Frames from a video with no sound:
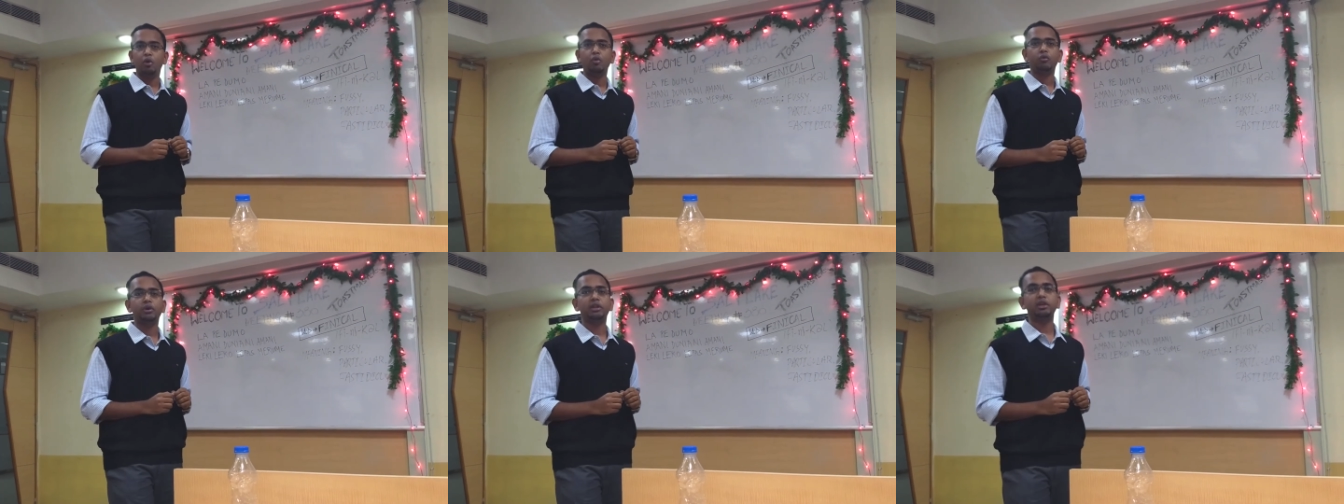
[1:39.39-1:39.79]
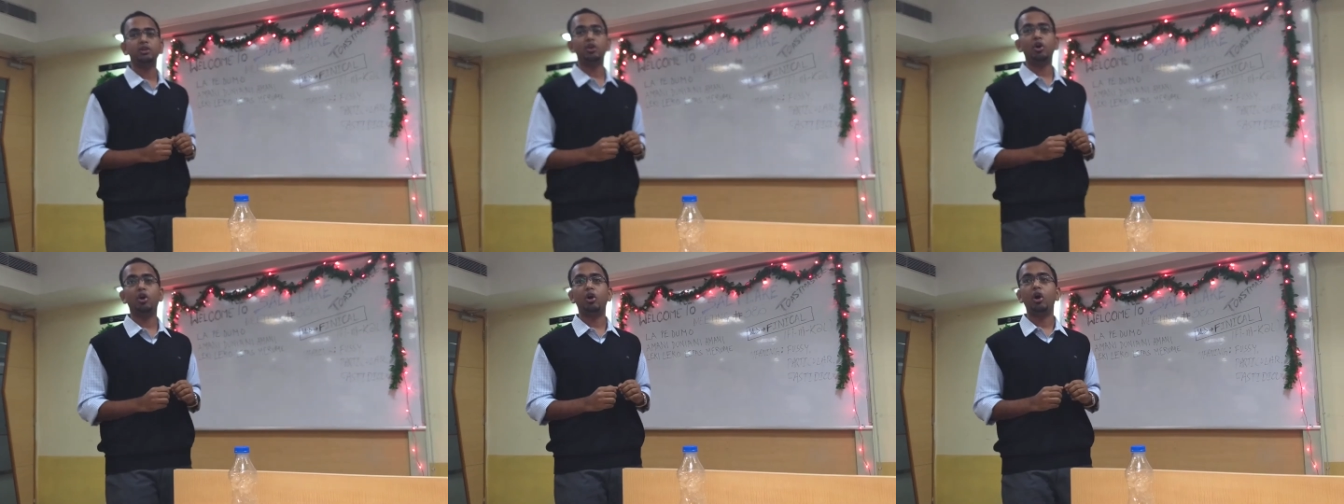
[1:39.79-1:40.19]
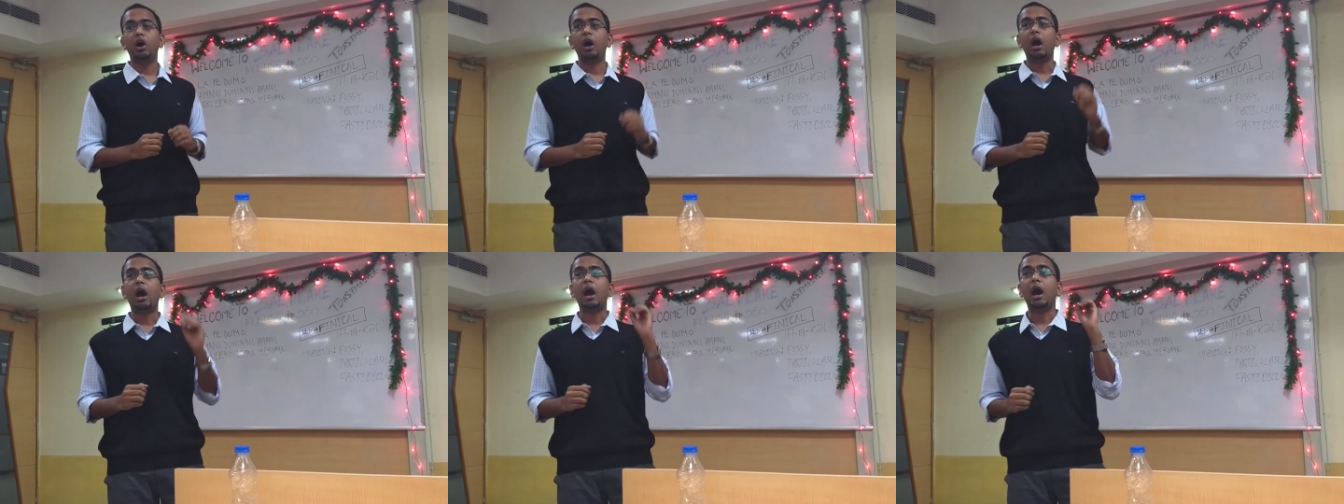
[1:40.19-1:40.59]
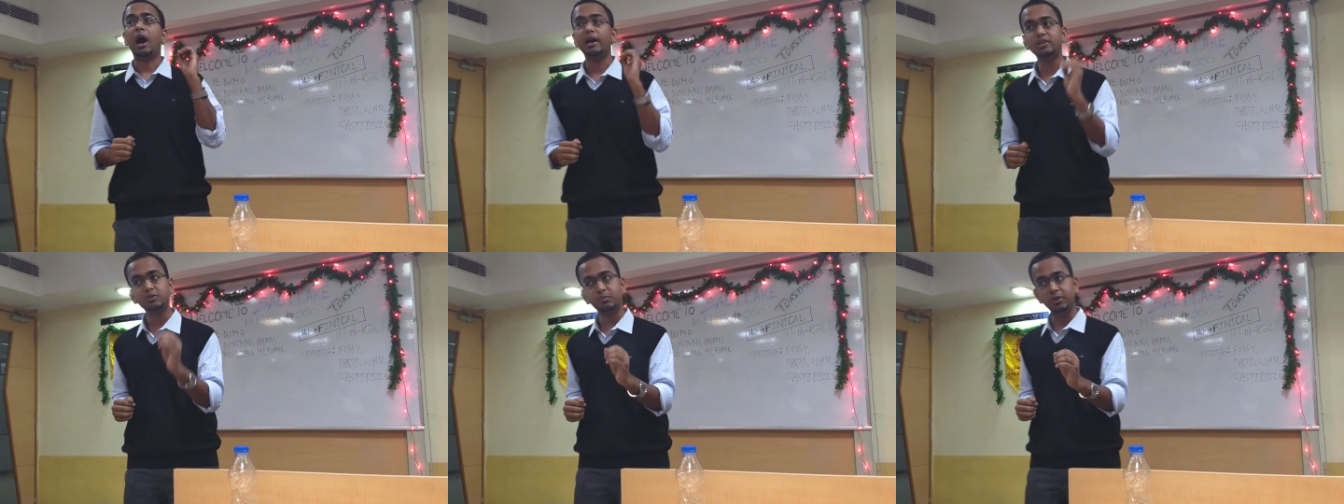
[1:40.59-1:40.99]
whether your
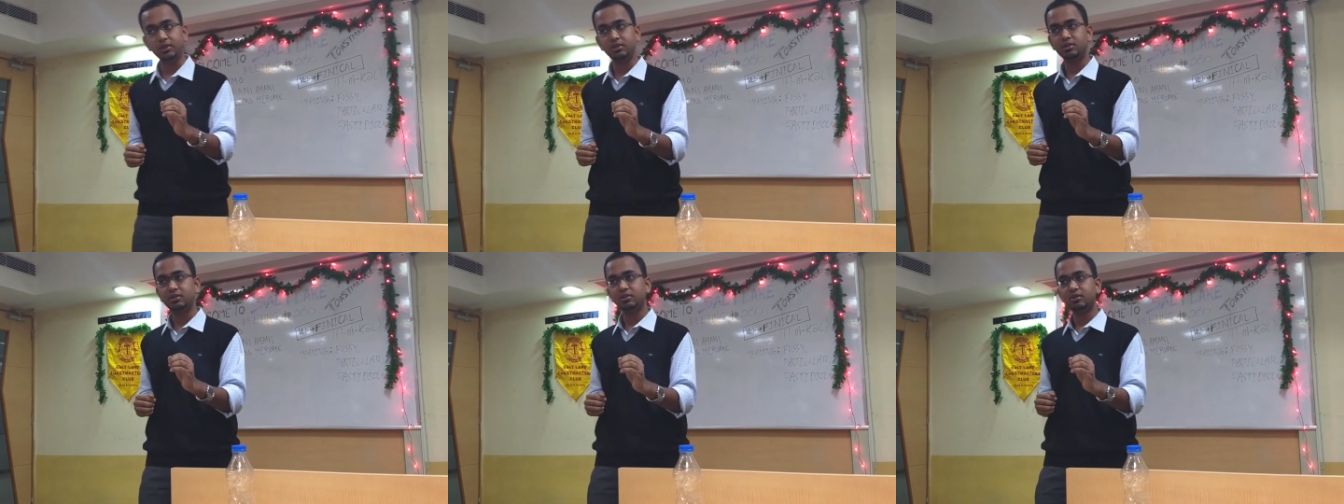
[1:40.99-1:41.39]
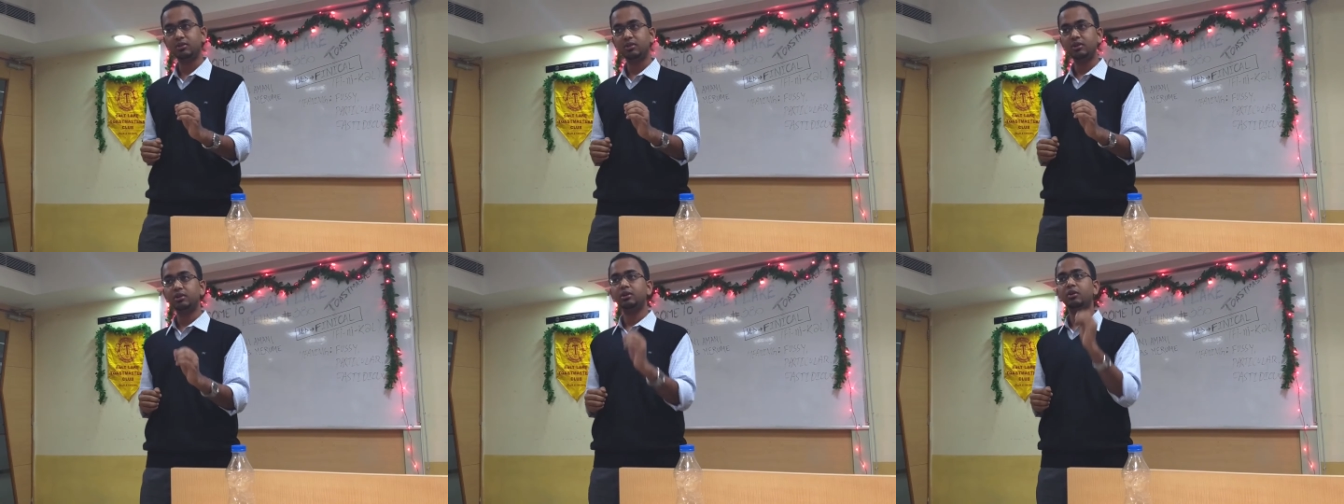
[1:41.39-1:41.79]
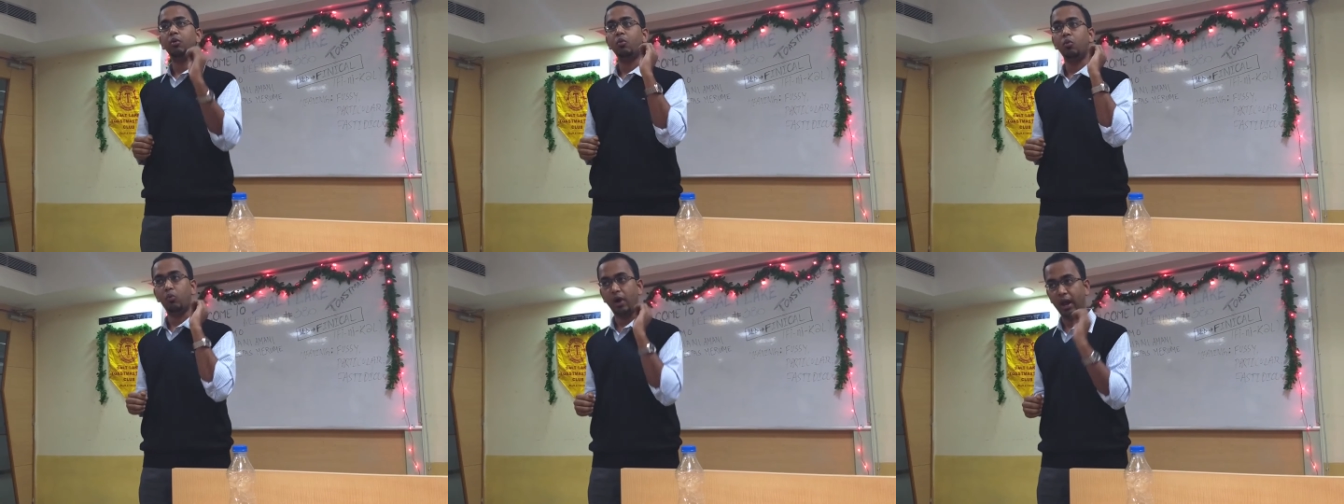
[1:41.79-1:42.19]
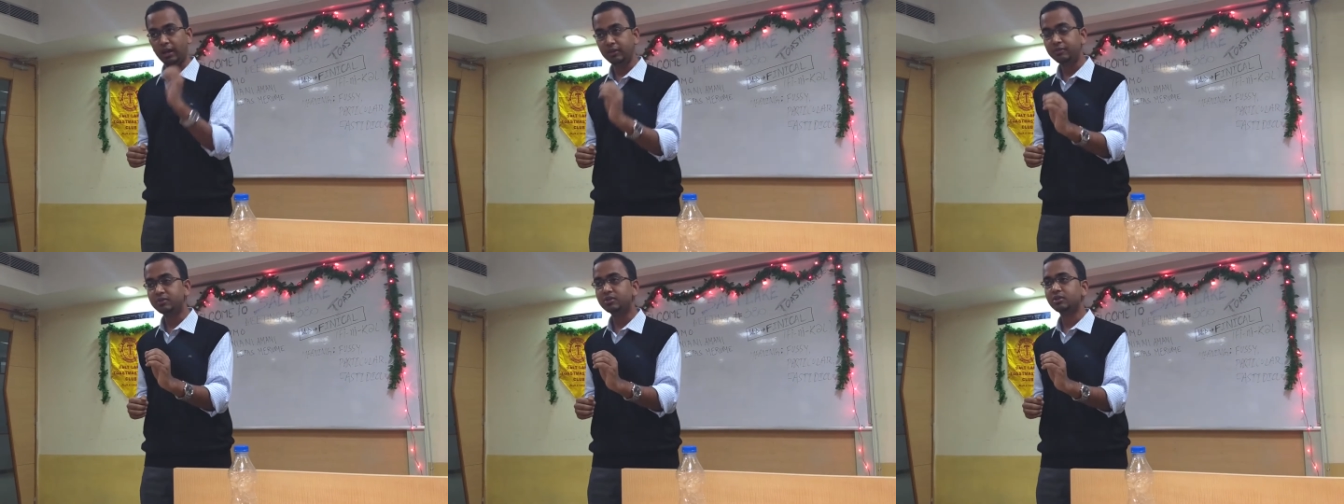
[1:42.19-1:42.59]
husbands,
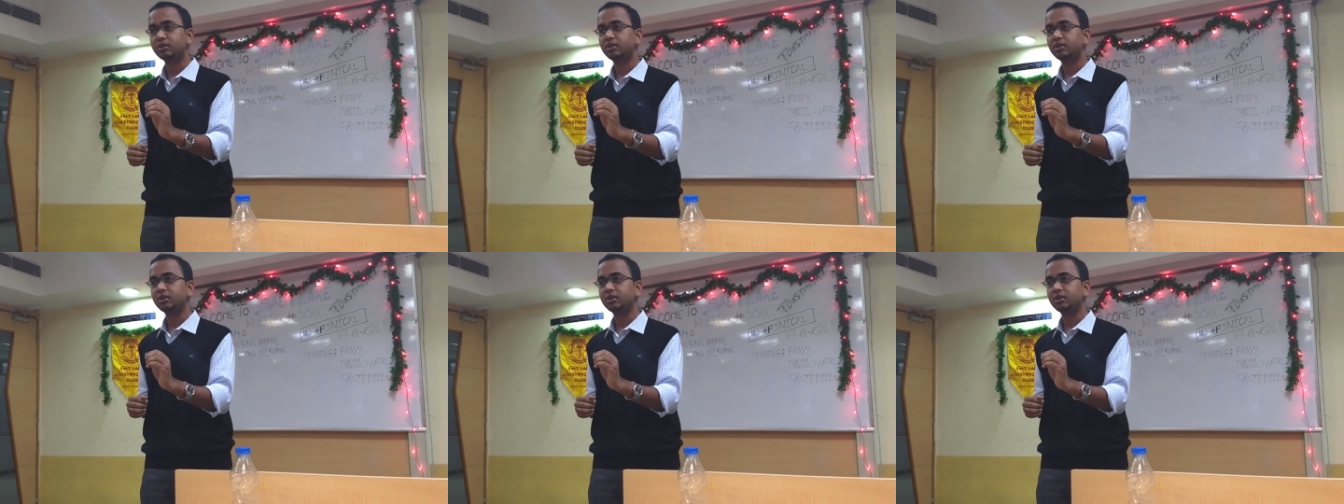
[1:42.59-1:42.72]
wives,